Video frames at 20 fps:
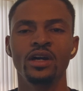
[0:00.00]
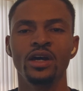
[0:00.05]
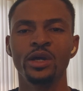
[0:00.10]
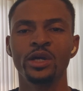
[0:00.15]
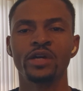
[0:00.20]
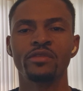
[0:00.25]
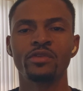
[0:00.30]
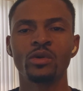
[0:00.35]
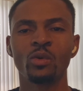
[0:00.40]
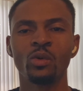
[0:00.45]

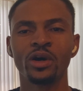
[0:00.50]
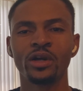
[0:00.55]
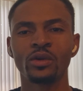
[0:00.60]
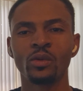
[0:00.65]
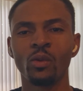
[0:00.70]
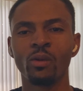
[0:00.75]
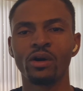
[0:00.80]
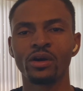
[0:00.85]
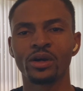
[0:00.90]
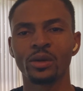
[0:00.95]
Hey
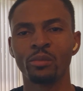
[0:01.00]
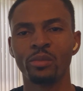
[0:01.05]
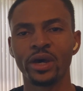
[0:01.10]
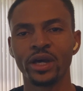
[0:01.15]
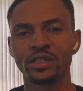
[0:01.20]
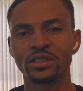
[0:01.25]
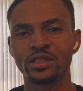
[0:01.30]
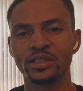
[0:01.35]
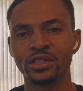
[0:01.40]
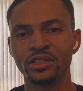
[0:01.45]
everyone, welcome
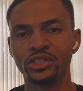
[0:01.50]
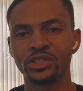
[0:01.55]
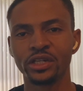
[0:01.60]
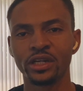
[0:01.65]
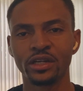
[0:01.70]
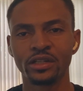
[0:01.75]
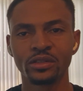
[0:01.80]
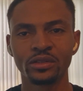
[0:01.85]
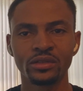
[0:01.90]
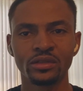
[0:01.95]
back to the
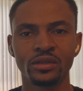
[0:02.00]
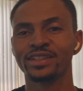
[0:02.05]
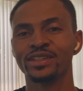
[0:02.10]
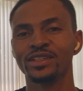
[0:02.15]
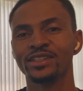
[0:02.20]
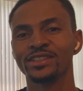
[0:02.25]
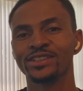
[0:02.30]
channel.